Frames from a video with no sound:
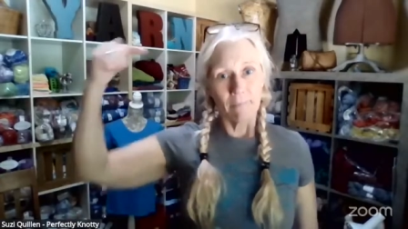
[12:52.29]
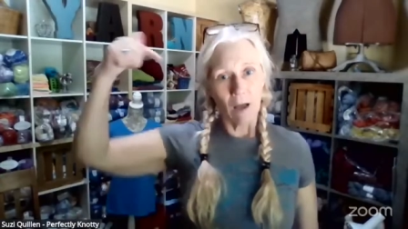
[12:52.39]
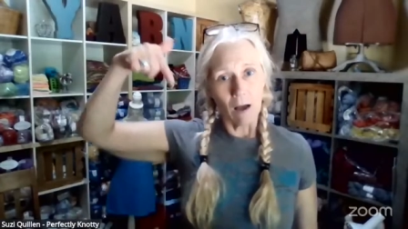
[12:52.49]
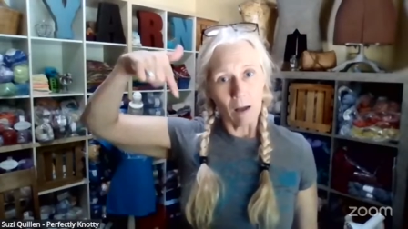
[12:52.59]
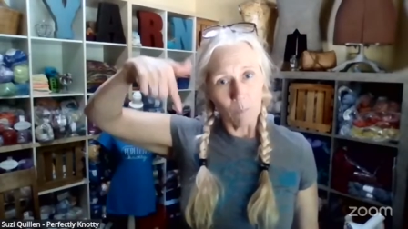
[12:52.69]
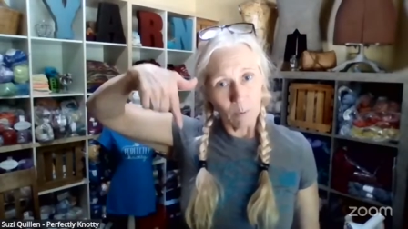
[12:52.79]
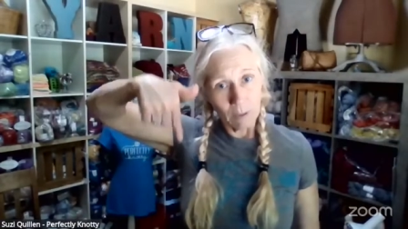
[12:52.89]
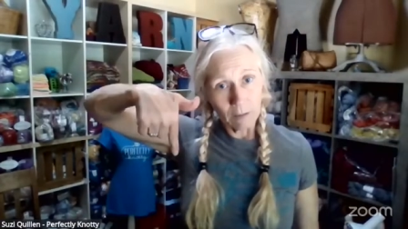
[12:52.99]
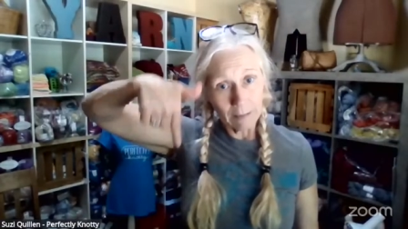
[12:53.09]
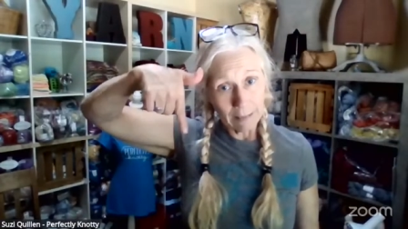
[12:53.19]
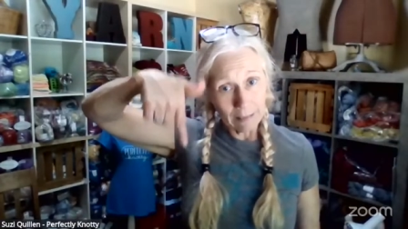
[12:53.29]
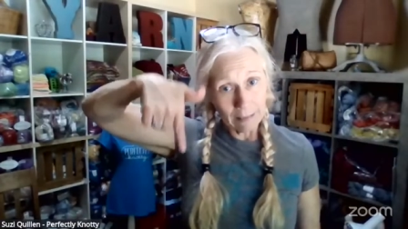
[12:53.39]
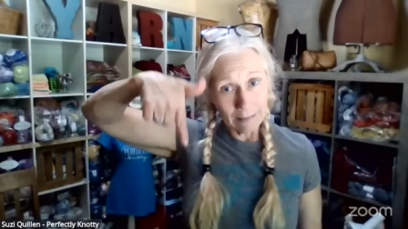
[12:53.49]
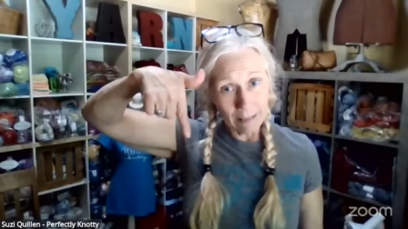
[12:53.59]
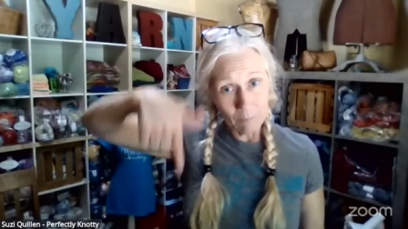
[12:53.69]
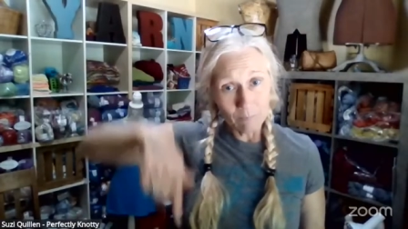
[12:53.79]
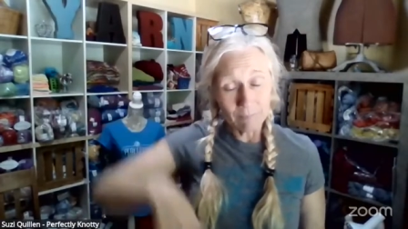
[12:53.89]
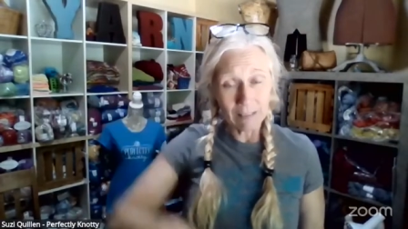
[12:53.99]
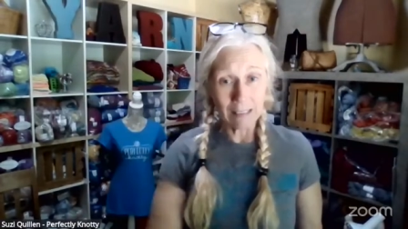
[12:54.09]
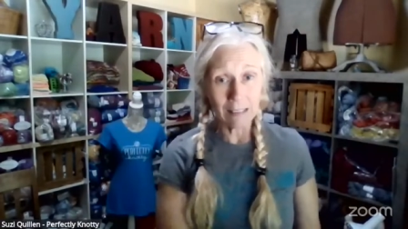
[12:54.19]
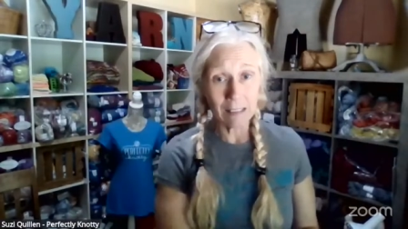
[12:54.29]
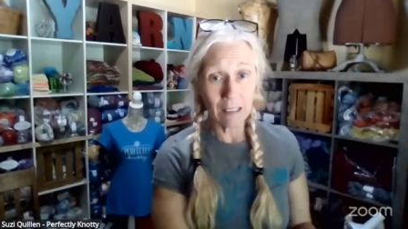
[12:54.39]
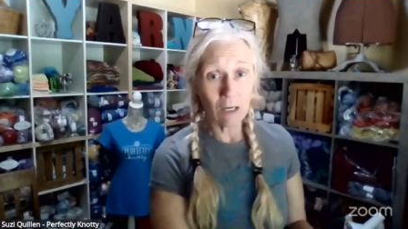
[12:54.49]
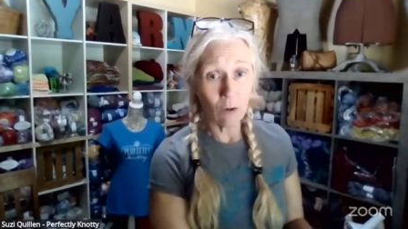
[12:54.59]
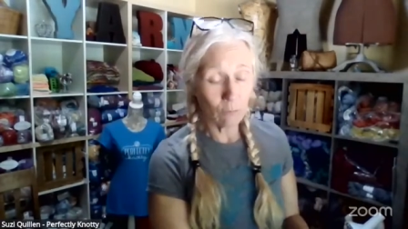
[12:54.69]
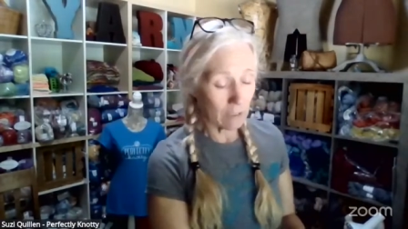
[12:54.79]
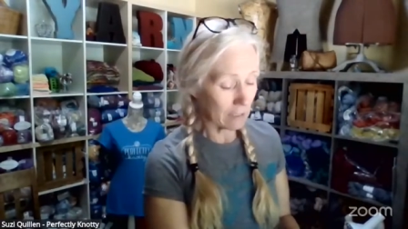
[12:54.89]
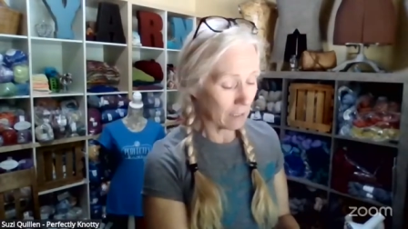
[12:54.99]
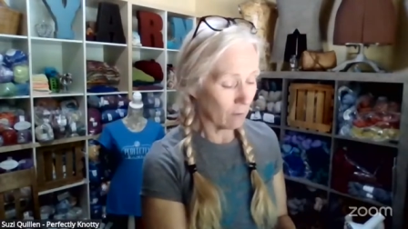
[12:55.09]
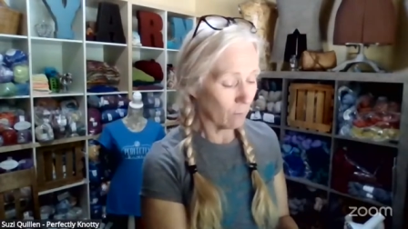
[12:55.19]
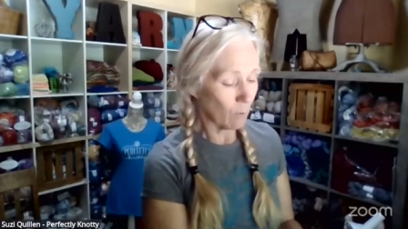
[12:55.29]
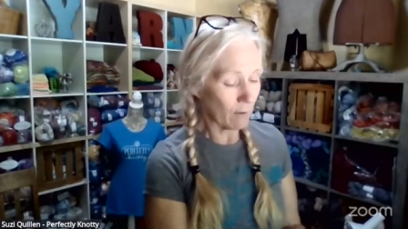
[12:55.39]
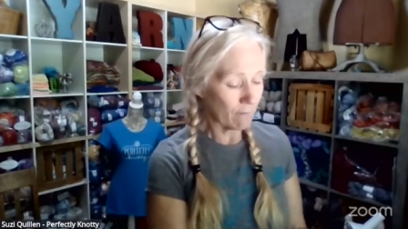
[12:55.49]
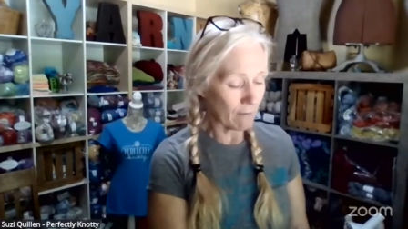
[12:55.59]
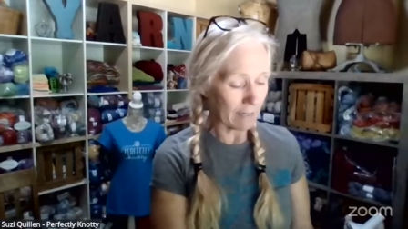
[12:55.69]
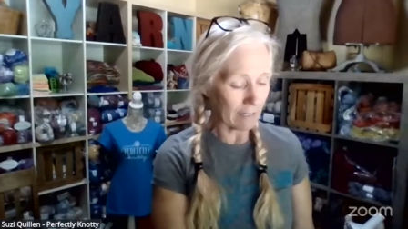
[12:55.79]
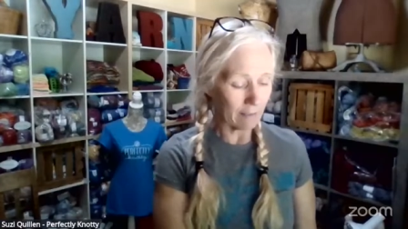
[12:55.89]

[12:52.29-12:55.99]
I'll put a link down in the notes here where to find it.